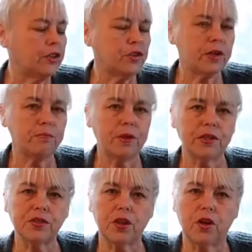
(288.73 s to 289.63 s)
You can
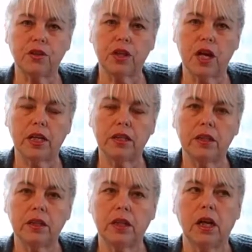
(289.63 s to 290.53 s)
put a salt
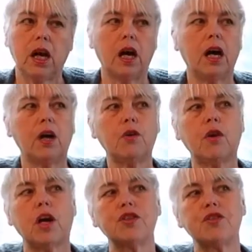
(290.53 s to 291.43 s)
line
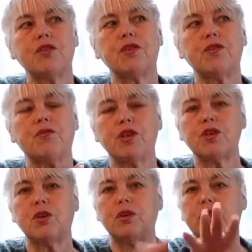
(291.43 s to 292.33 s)
across your
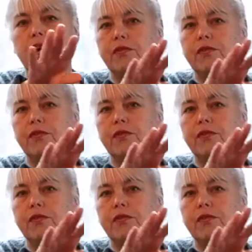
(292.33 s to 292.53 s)
threshold